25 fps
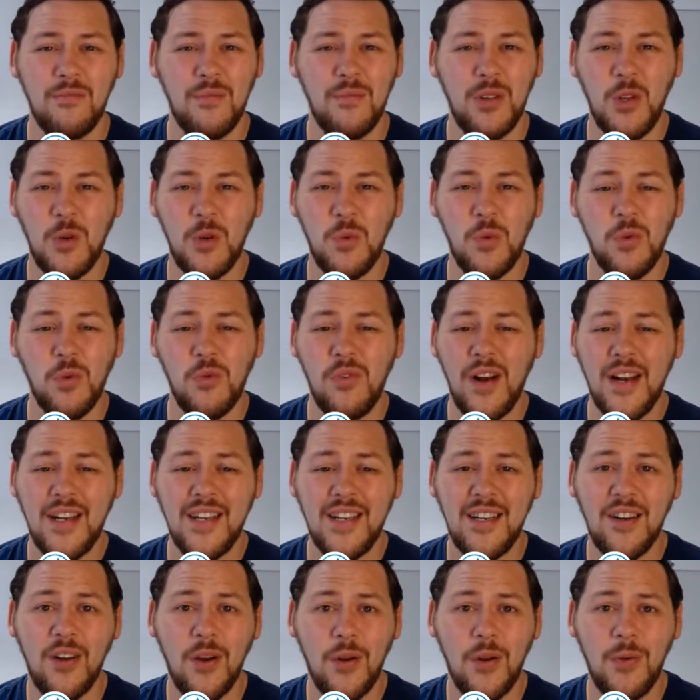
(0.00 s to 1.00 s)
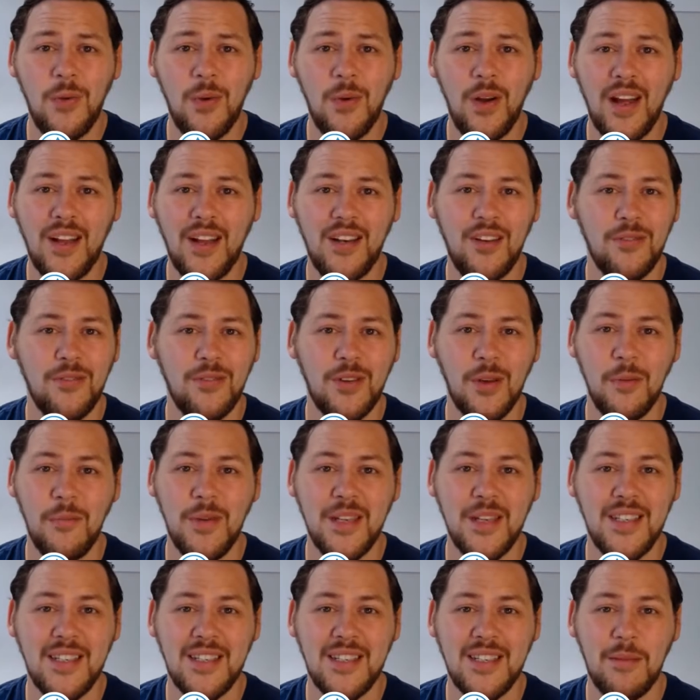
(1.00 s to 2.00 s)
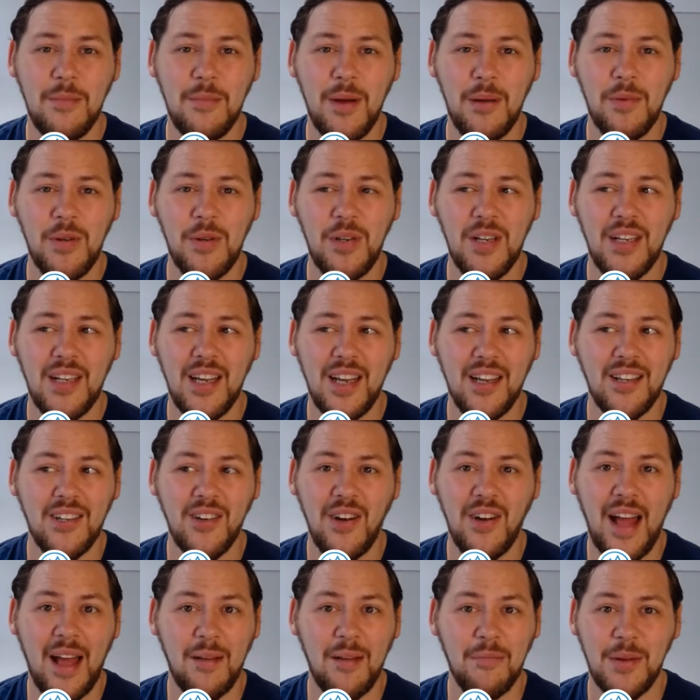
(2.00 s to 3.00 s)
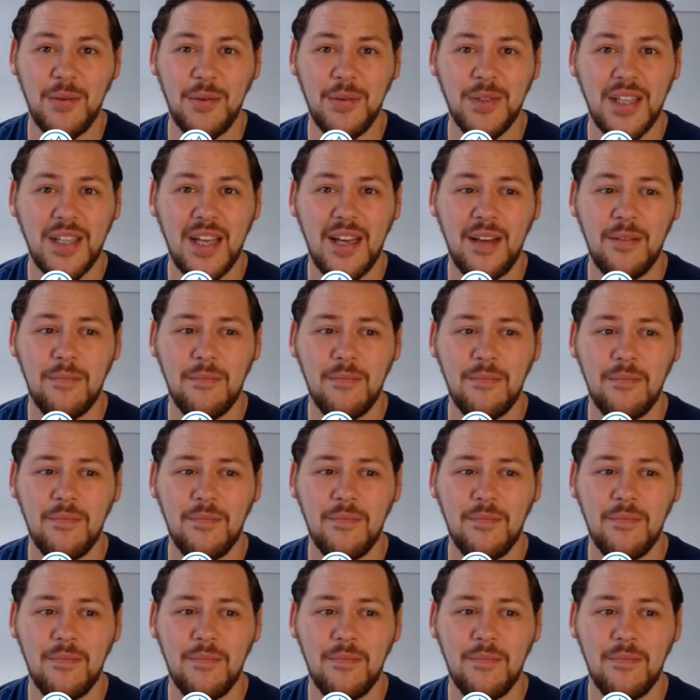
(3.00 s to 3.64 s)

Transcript: you already know and you've committed to memory and you're happy with that.